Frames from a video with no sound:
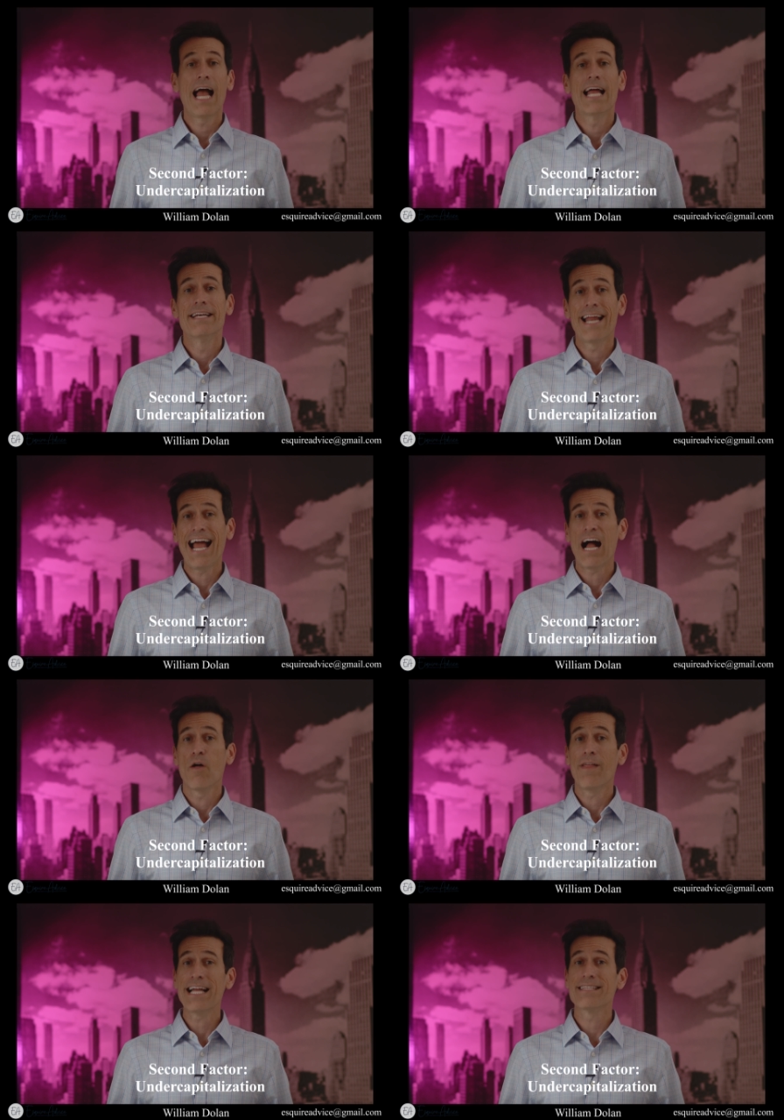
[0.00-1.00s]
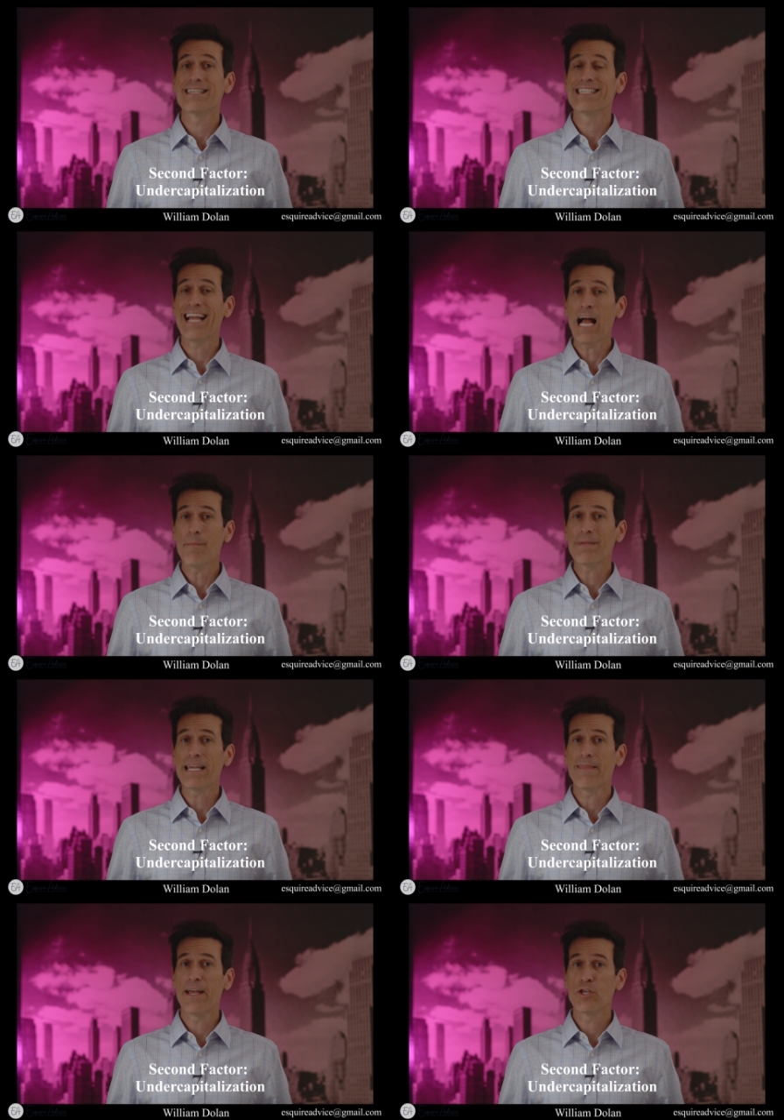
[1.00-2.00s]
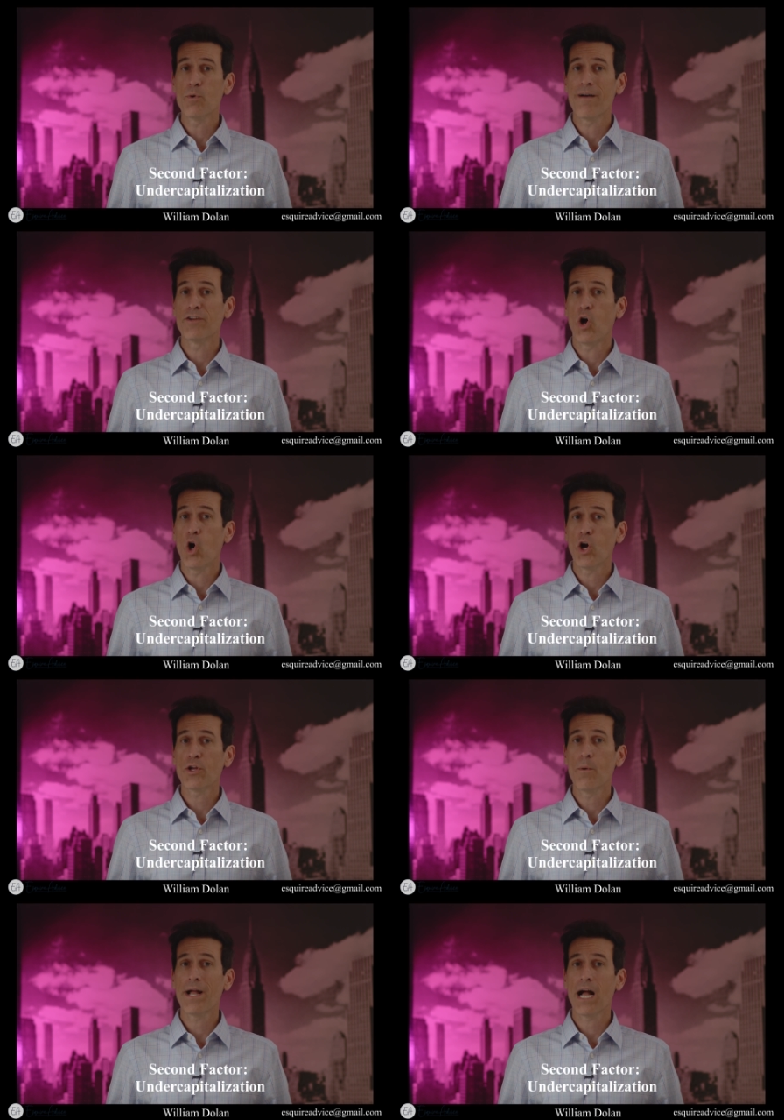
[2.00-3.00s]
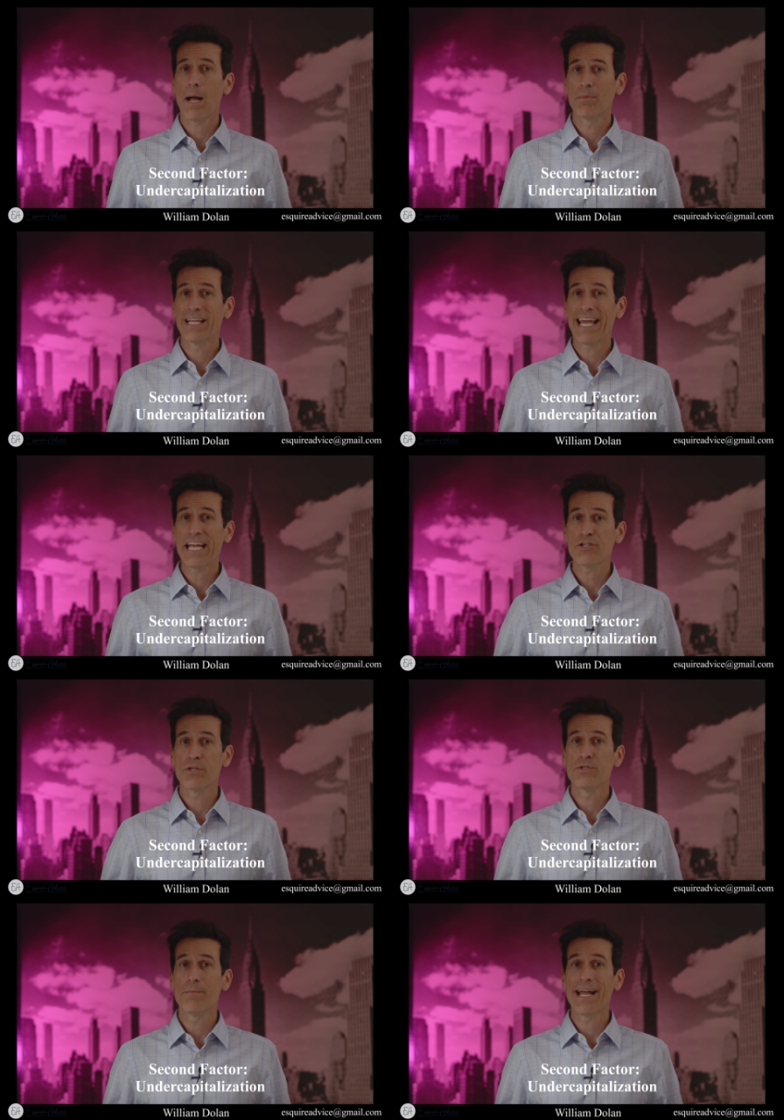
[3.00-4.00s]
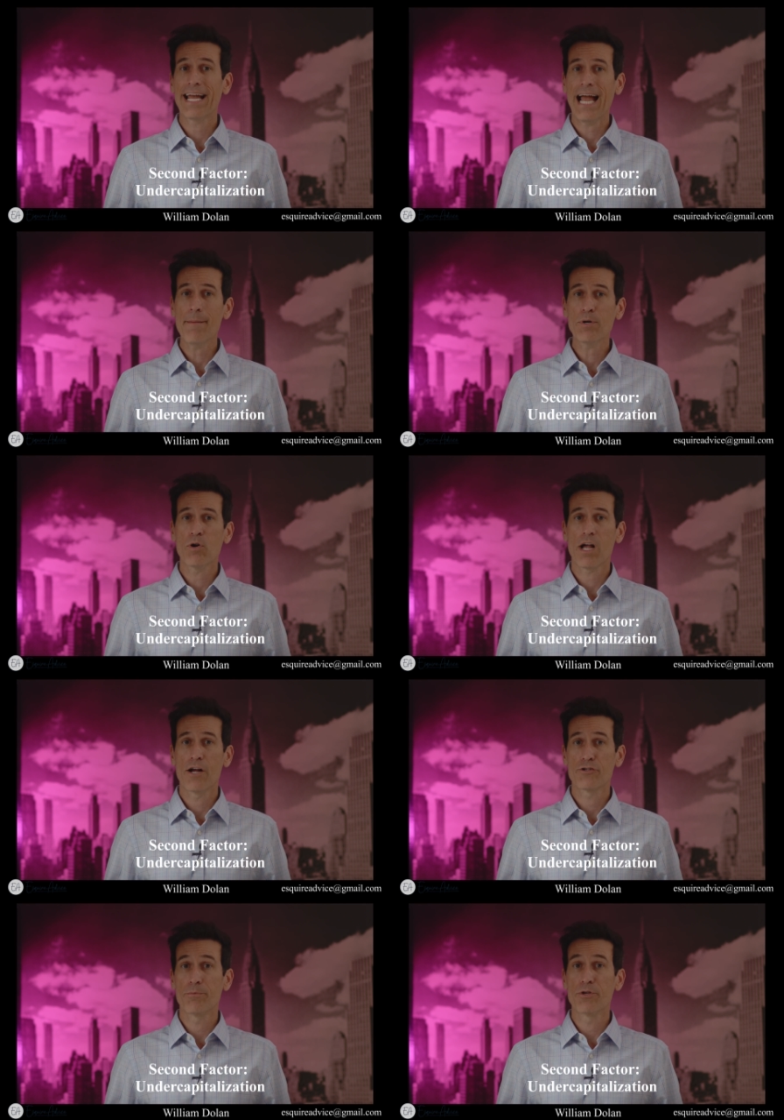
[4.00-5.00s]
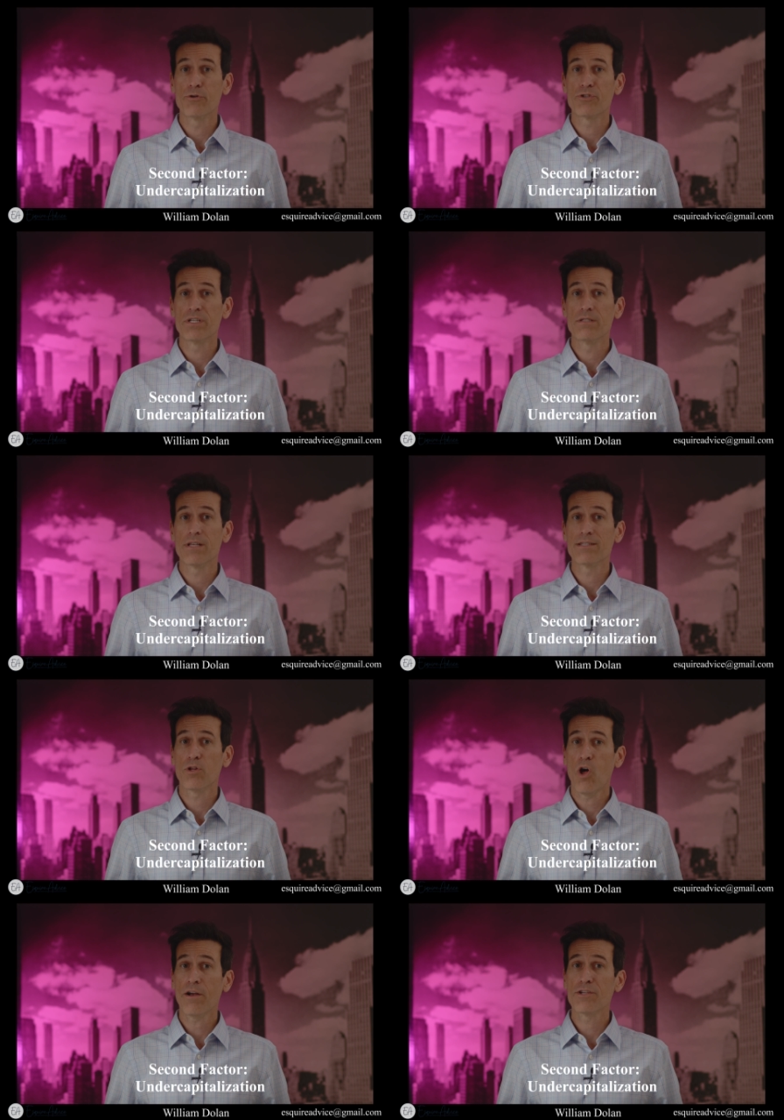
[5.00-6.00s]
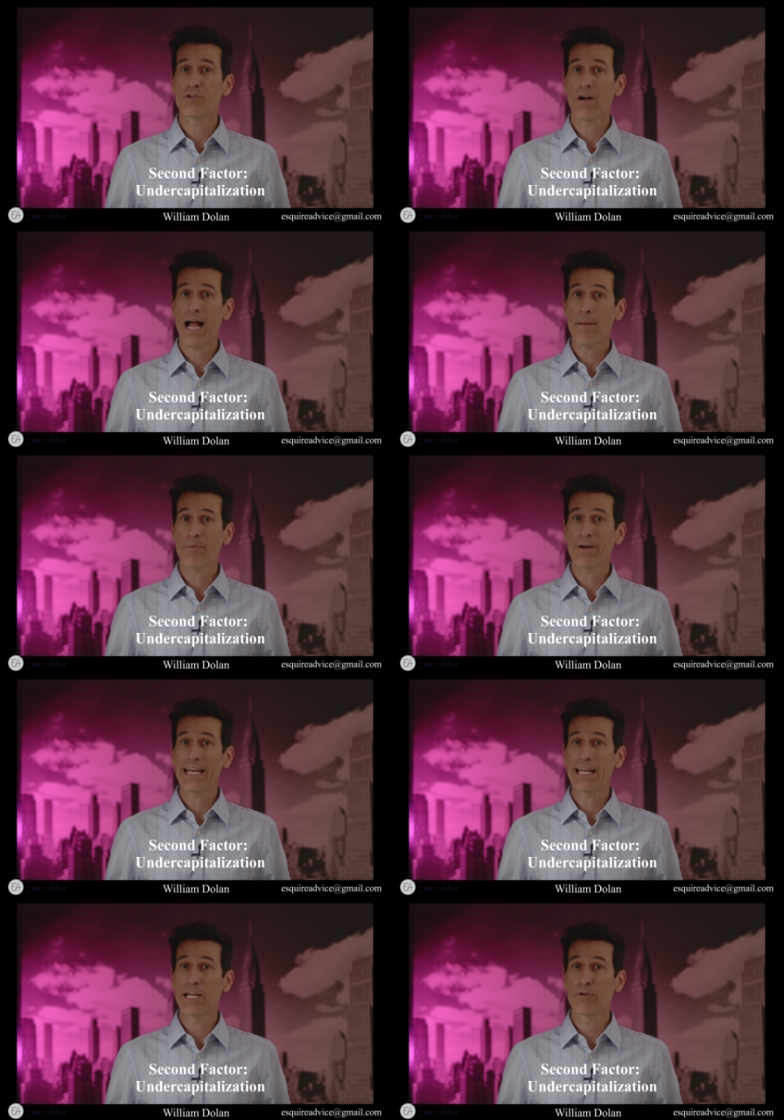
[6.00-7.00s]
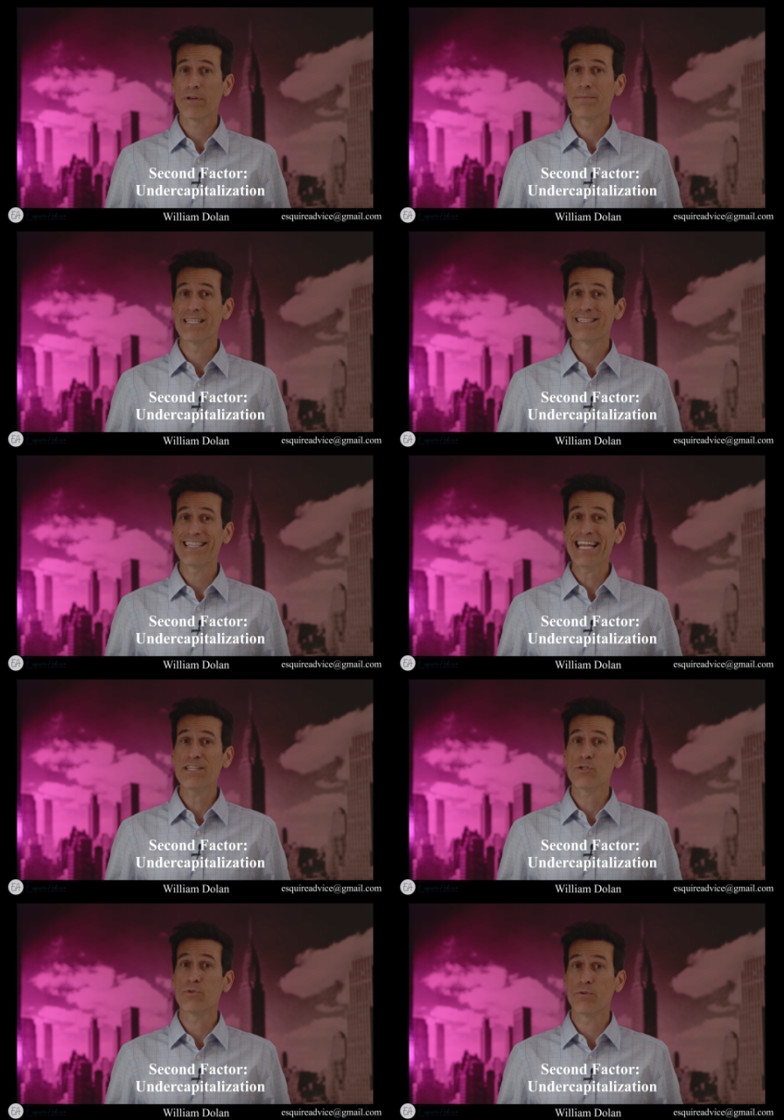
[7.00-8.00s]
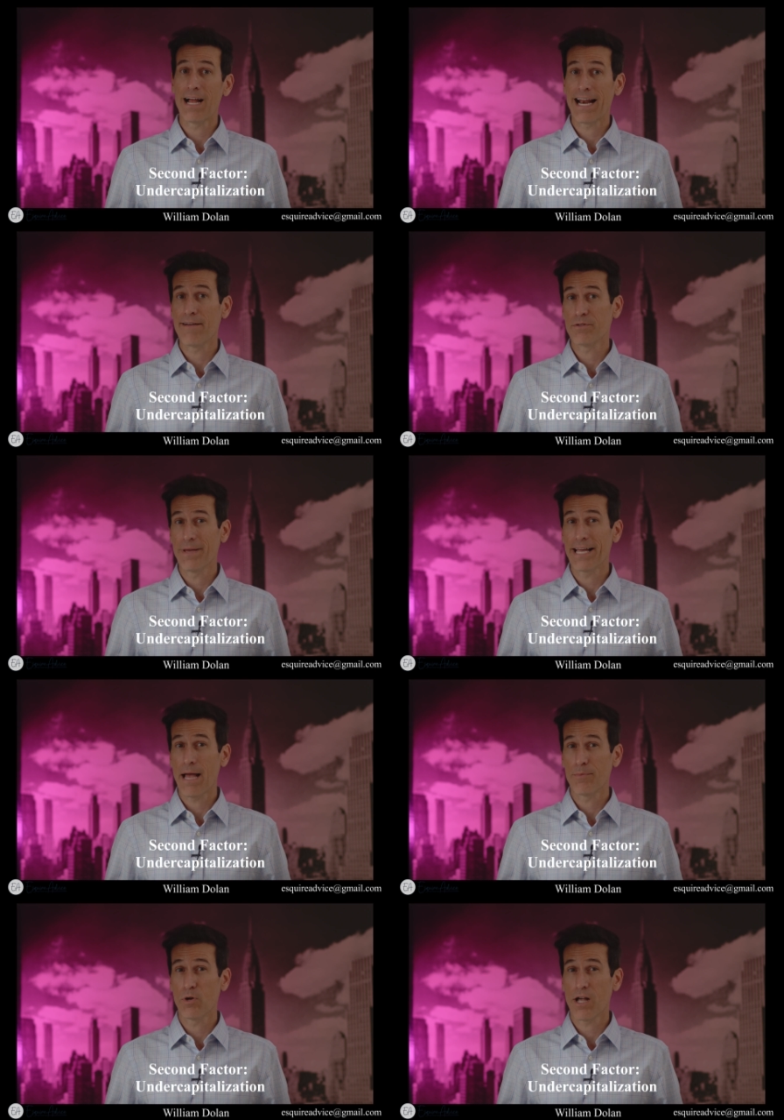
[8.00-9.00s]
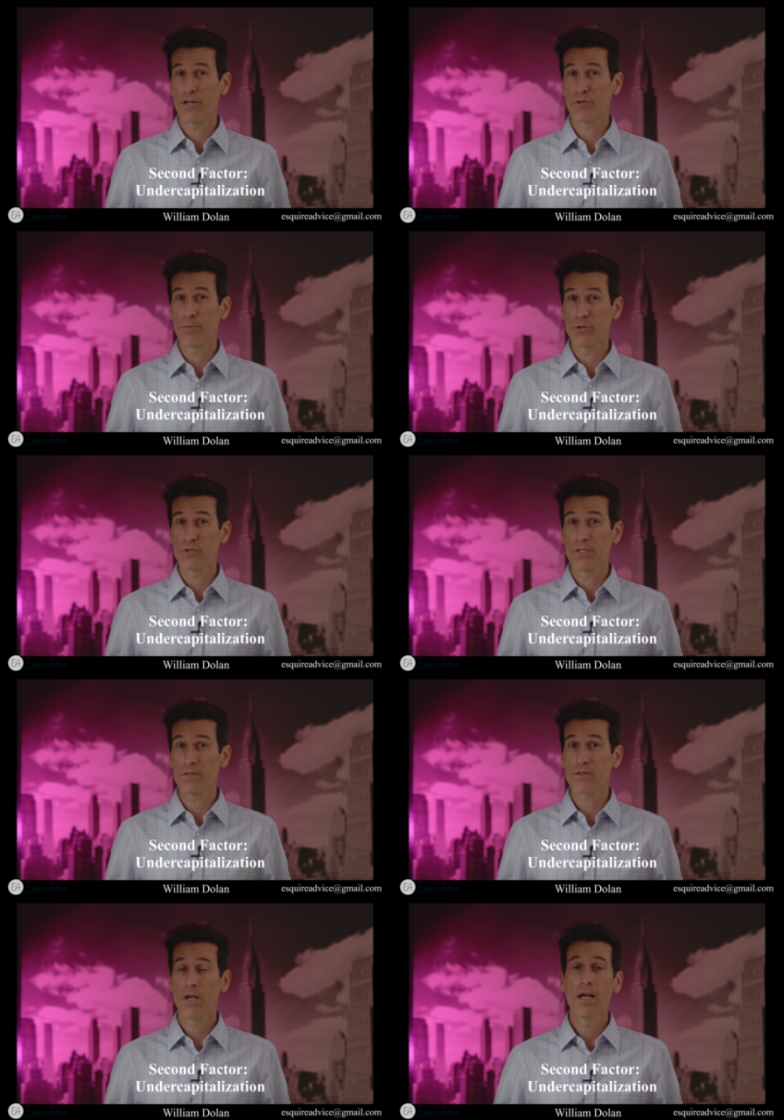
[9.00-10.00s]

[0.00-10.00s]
Now, that does not mean that you have an ongoing obligation to make capital contributions as long as your operating agreement states you do not have to make capital contributions.